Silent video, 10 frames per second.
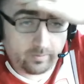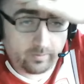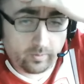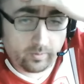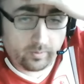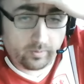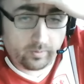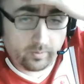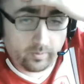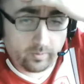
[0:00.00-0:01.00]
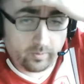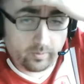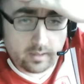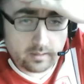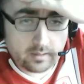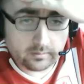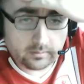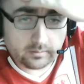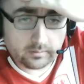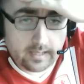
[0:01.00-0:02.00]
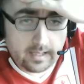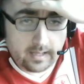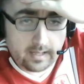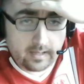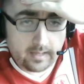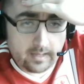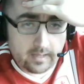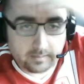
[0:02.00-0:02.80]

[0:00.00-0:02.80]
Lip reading: what I call it, Heath Slater.